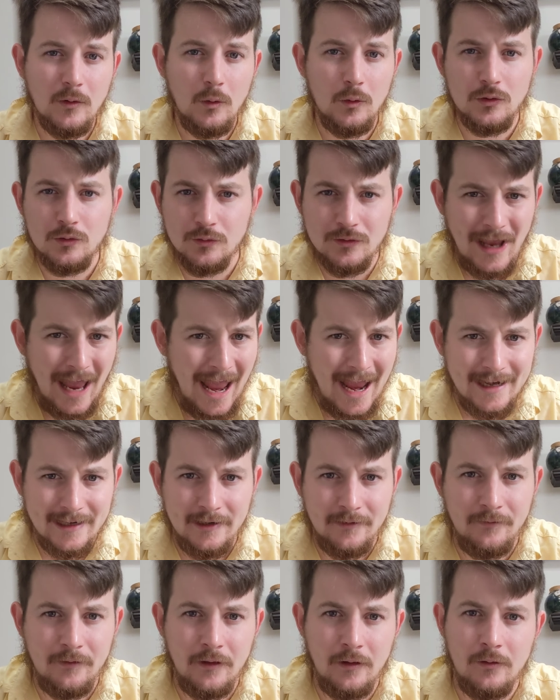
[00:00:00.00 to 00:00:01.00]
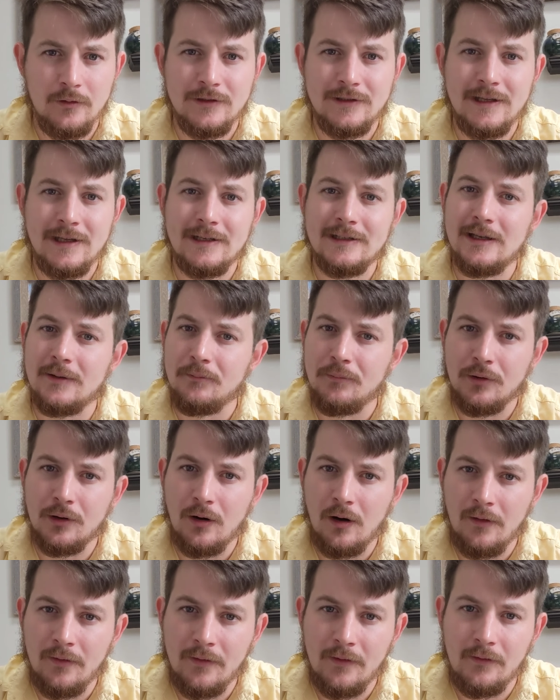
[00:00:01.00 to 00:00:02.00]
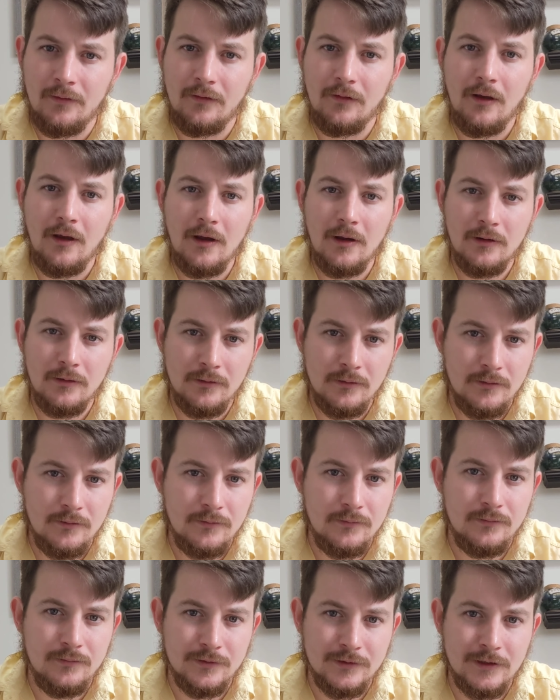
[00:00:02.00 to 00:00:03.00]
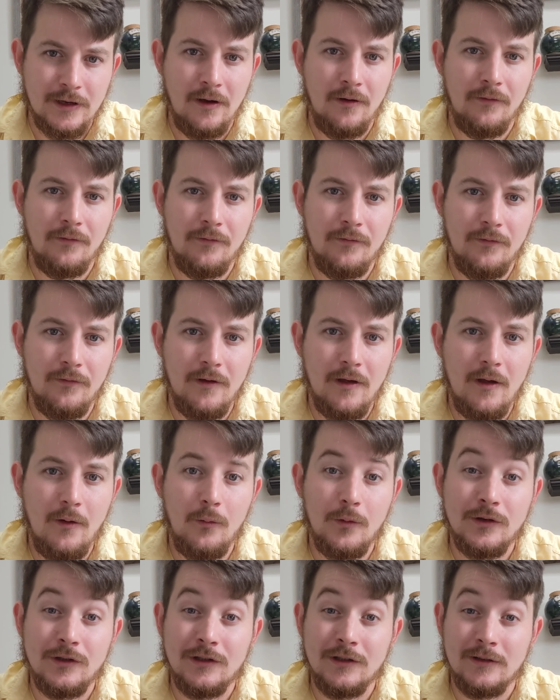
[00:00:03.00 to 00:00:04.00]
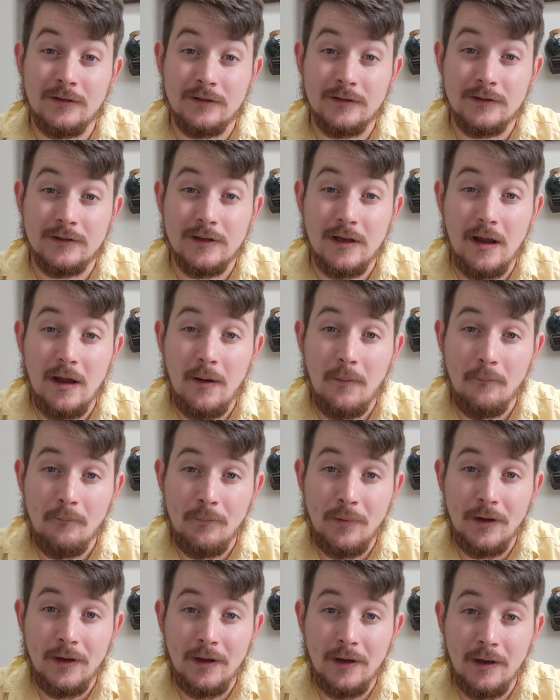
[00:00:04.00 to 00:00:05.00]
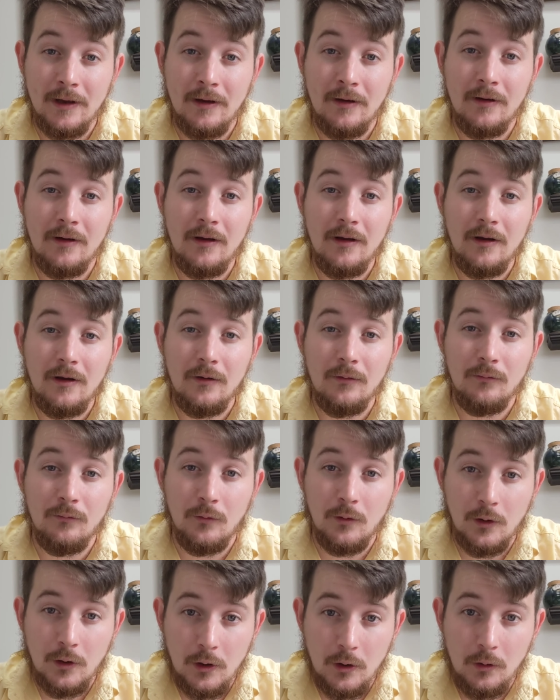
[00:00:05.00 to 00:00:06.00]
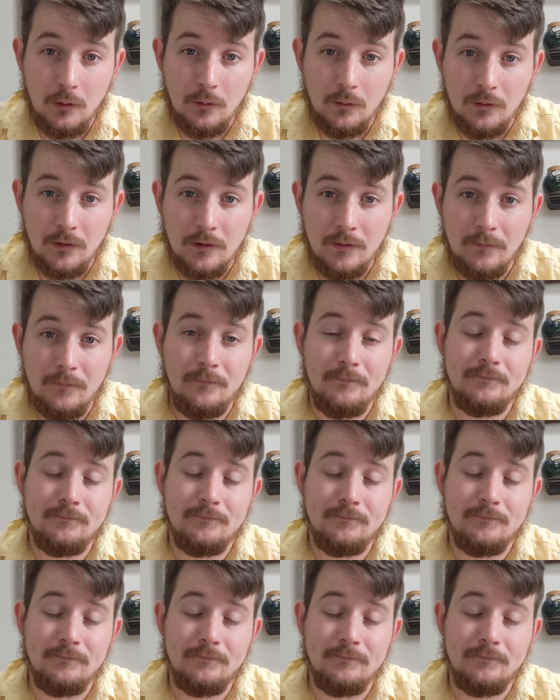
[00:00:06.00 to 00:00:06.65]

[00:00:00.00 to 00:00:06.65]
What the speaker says: which was active in those things, and put on this new self, which is being renewed.